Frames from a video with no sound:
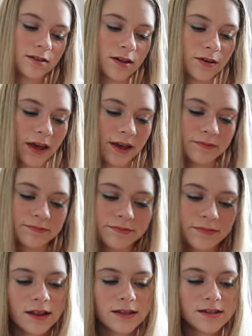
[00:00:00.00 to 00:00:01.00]
Okay,
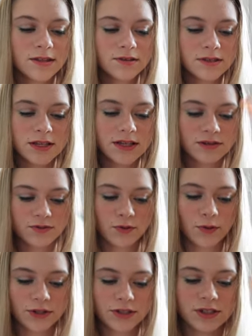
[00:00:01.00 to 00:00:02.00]
let's use these
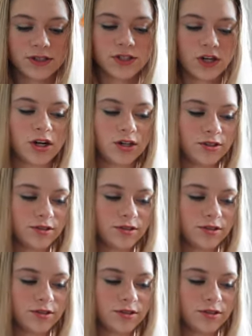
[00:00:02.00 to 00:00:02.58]
4 to start.